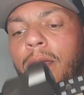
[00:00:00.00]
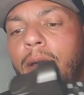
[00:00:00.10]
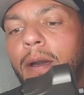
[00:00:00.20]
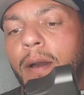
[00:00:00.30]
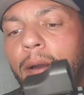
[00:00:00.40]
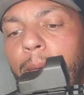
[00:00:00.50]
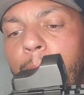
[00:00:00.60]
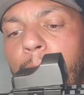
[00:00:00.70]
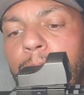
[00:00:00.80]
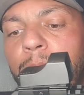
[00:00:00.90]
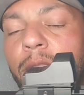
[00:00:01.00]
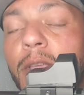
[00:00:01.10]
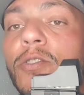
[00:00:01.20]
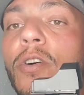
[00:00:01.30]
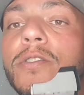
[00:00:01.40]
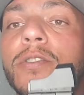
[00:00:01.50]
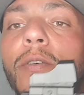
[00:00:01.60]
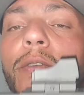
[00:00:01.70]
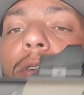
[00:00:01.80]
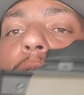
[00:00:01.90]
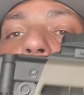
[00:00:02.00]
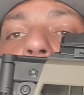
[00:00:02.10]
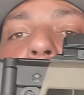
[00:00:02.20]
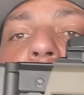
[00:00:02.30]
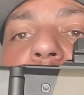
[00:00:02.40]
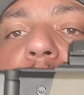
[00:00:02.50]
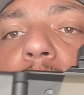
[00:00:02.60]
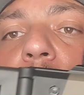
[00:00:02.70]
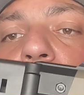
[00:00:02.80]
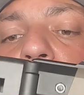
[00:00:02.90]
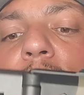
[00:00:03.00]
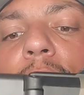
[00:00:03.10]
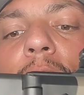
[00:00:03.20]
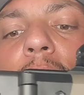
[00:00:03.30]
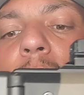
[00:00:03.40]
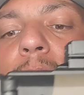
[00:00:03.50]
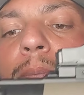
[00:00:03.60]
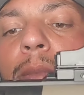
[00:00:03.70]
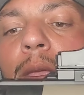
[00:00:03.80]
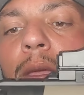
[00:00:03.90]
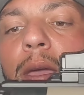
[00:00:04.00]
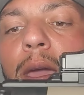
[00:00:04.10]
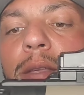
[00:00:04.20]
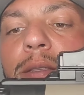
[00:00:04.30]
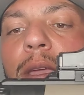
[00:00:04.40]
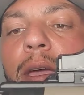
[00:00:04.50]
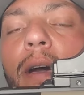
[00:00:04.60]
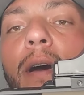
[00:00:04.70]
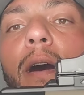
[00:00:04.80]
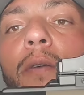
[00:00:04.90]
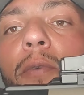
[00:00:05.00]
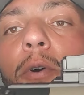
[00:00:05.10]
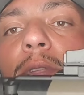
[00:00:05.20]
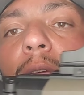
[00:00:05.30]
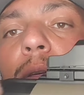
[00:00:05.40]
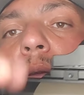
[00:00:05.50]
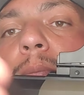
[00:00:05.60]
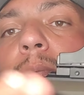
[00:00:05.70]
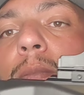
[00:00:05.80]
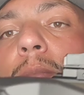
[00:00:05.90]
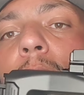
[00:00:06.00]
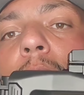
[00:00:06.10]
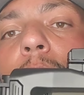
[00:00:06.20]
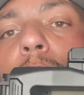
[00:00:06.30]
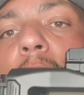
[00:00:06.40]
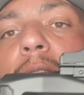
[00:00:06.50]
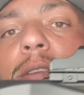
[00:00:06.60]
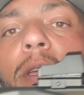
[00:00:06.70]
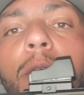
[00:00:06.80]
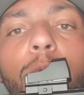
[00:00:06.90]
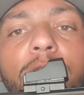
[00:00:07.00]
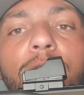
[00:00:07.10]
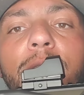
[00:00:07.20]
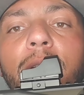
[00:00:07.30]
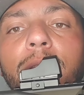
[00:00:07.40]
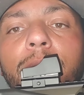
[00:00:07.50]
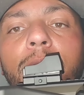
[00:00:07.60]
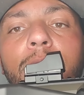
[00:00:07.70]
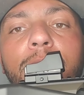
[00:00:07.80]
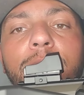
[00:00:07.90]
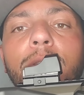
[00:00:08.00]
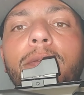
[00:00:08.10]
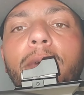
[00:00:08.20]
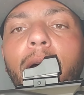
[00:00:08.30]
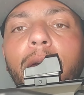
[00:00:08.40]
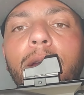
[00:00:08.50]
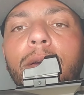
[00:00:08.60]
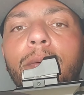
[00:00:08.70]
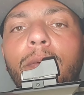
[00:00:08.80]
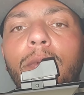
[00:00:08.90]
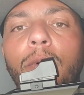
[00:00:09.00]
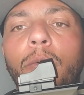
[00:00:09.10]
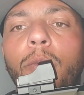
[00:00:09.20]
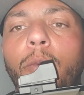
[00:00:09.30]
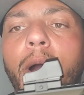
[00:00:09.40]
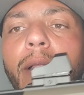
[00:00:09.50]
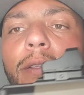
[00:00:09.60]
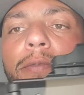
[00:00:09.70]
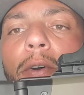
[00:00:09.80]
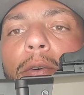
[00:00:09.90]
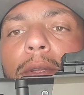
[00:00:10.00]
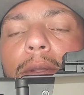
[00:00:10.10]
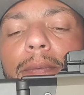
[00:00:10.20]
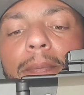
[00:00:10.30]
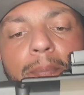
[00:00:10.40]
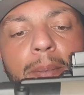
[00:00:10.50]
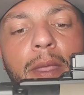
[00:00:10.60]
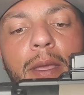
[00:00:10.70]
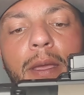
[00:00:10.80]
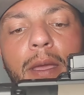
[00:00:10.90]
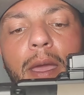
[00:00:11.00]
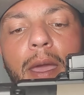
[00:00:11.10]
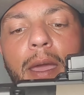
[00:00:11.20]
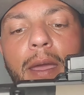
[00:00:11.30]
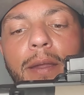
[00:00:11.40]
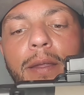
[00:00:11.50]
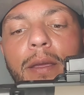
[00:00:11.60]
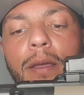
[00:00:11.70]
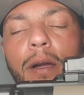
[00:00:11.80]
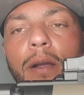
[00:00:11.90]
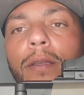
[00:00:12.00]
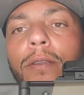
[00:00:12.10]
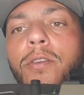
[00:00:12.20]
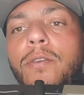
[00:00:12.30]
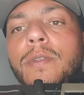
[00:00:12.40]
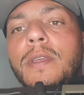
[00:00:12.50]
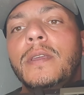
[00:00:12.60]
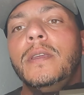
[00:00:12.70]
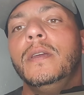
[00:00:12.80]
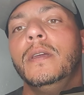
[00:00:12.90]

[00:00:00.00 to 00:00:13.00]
Um, these also, you know, I, I should have showed you this earlier, has a, uh, a folding brace, which you can still fire while it's folded. And QD